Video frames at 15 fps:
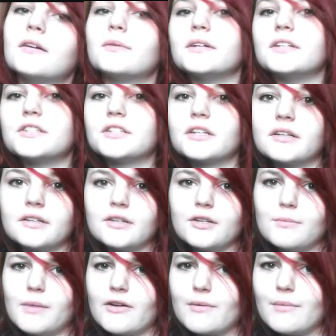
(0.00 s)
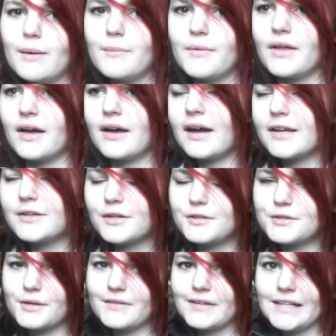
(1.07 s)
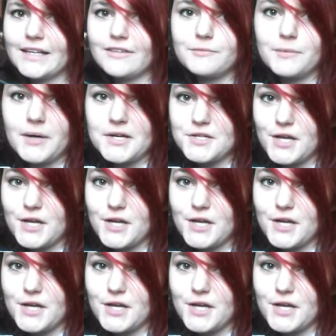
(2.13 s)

which you may remember I told you I really love Bon